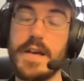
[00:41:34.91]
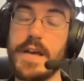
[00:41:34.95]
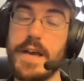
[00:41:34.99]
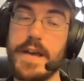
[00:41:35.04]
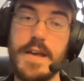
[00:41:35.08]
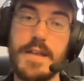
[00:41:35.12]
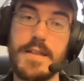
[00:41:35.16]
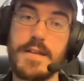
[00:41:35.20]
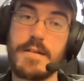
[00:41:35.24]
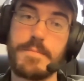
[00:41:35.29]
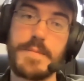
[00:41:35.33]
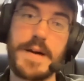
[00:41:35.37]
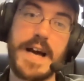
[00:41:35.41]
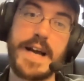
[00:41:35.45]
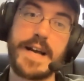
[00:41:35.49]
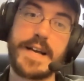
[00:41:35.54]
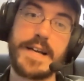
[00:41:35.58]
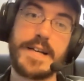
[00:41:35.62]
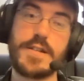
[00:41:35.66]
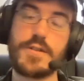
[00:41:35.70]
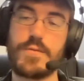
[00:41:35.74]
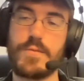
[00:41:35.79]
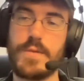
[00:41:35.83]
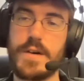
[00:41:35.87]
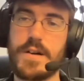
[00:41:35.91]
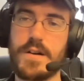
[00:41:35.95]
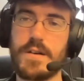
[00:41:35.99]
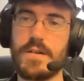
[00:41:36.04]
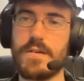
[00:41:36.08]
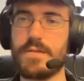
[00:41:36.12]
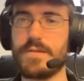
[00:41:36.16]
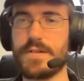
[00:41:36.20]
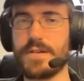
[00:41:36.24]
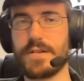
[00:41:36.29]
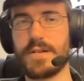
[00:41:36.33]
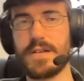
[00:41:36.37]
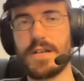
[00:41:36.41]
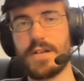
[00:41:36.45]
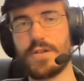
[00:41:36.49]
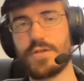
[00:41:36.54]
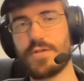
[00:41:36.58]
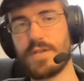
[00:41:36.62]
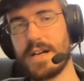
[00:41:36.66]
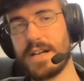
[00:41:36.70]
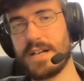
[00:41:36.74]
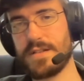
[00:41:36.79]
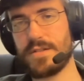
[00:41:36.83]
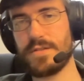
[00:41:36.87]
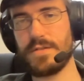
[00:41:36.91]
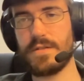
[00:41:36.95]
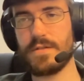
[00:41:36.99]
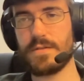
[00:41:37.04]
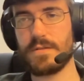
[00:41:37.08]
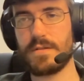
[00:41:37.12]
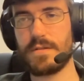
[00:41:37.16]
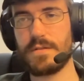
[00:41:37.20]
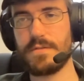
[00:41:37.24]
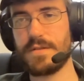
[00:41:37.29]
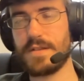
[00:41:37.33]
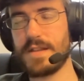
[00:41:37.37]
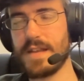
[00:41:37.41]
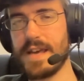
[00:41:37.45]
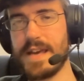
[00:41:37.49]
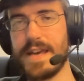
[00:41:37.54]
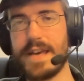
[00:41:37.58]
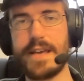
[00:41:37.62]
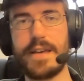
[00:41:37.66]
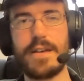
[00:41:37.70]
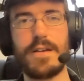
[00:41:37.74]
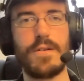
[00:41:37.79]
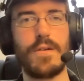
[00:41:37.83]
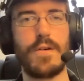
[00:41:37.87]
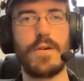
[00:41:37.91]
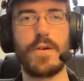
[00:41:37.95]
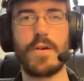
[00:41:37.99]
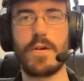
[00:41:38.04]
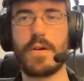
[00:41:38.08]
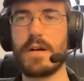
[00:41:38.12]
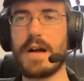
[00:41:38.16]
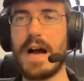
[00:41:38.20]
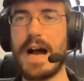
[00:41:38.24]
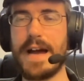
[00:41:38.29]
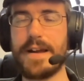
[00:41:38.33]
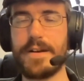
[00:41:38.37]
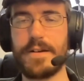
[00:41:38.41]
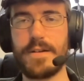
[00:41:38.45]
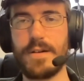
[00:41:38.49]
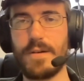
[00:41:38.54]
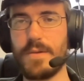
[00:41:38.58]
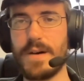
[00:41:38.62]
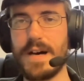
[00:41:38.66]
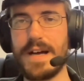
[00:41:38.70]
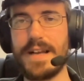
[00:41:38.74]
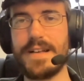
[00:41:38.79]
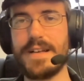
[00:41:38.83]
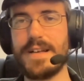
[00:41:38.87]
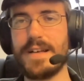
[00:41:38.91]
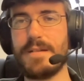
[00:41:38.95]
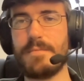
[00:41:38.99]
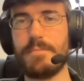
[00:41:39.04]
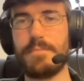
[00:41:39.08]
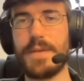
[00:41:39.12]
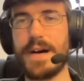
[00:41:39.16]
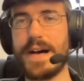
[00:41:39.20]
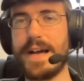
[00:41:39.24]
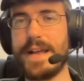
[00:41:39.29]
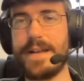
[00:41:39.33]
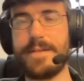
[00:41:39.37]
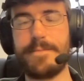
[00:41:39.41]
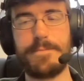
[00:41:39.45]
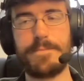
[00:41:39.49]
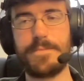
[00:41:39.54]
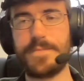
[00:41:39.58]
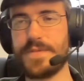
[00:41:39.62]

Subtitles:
either back at Twitter, or they're going to try to do their own thing, or I don't know what, but